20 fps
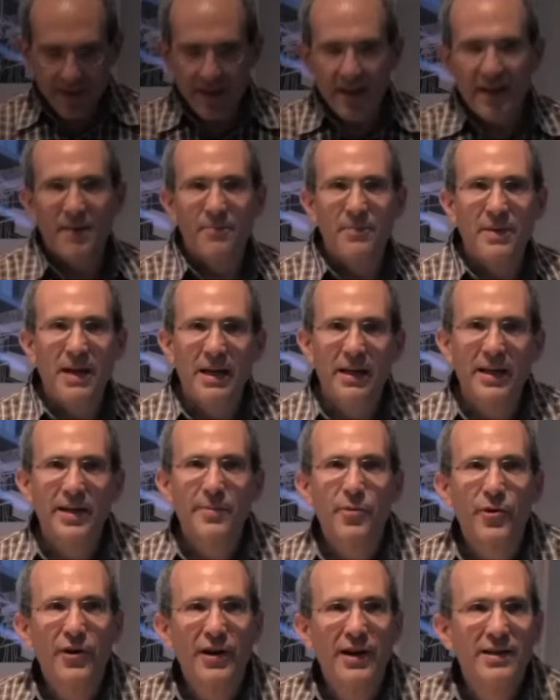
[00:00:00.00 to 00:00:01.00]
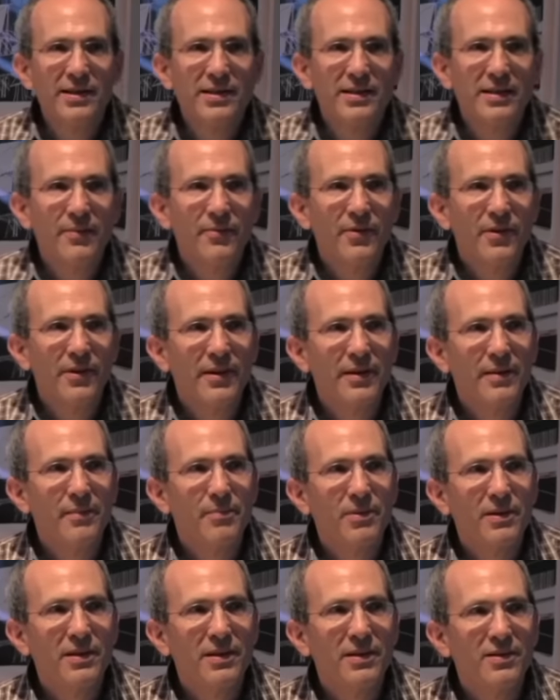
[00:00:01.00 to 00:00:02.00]
I'm Alec Marantz, and I'm very
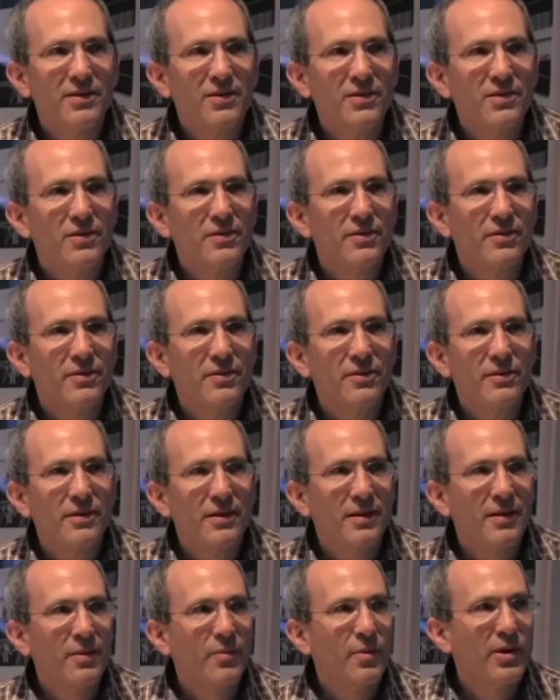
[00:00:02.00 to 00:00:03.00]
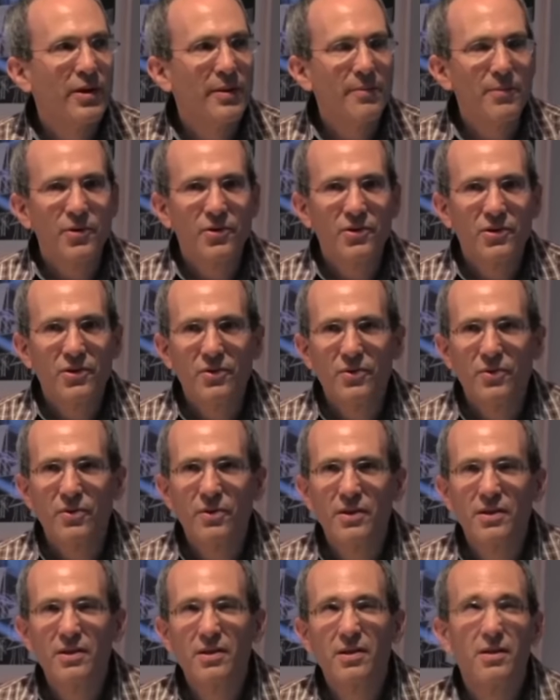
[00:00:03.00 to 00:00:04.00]
pleased to welcome you to,
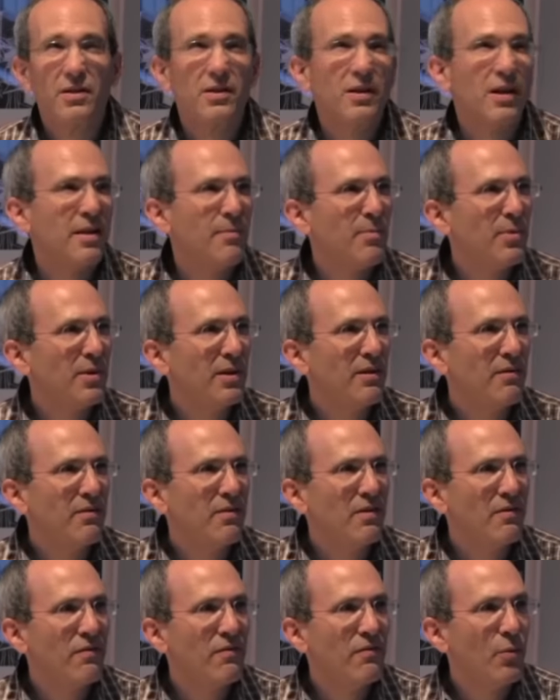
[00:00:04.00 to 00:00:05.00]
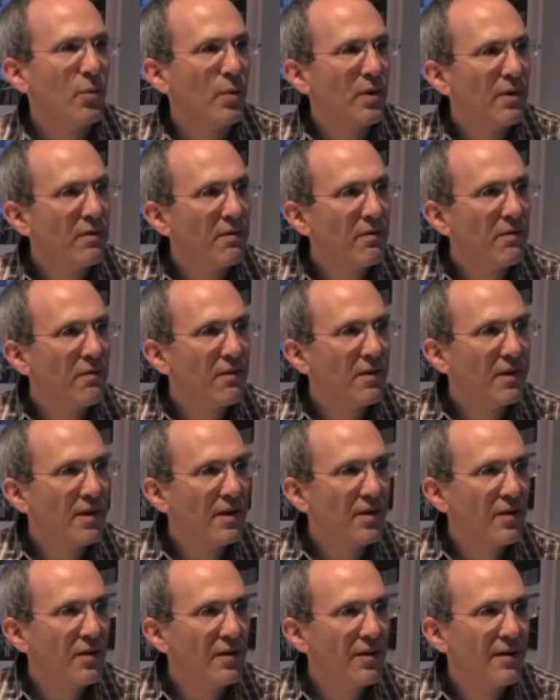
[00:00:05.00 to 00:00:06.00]
this is, I believe, the fourth
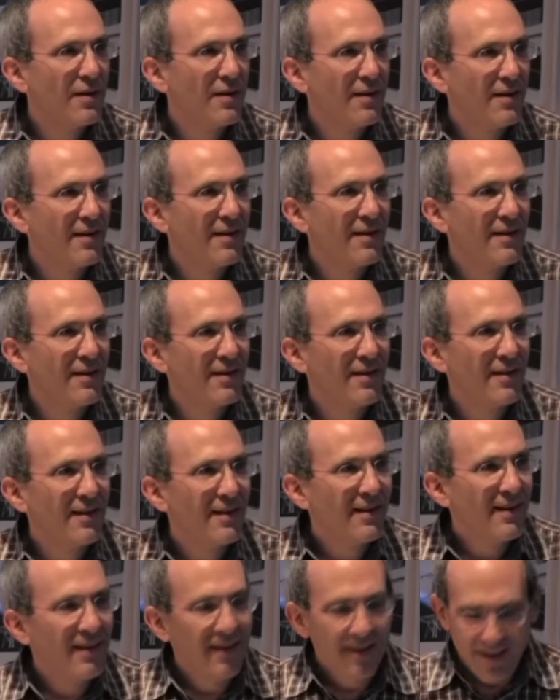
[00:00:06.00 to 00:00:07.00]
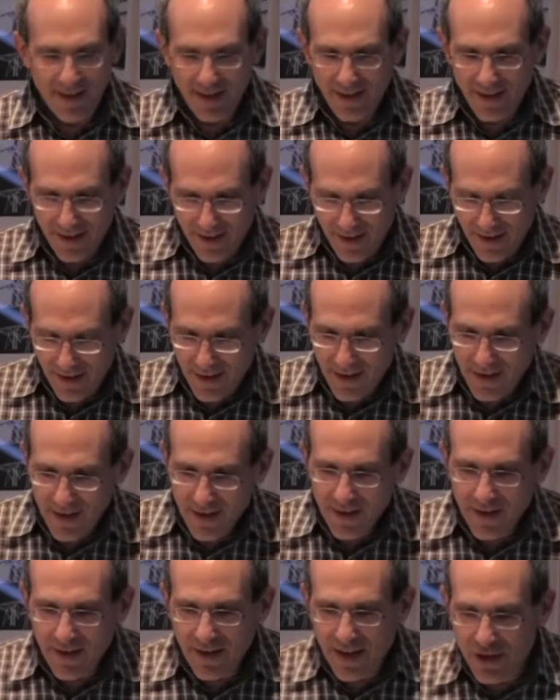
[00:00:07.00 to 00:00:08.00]
in our
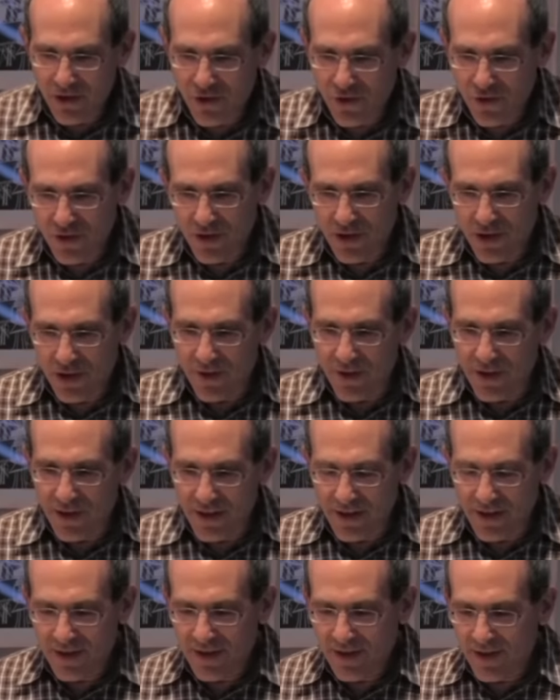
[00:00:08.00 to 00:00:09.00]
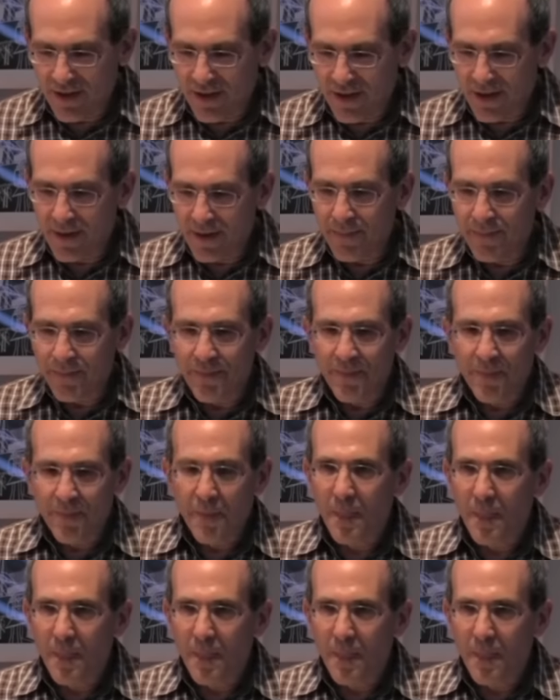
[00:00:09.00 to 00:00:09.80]
lecture series, annual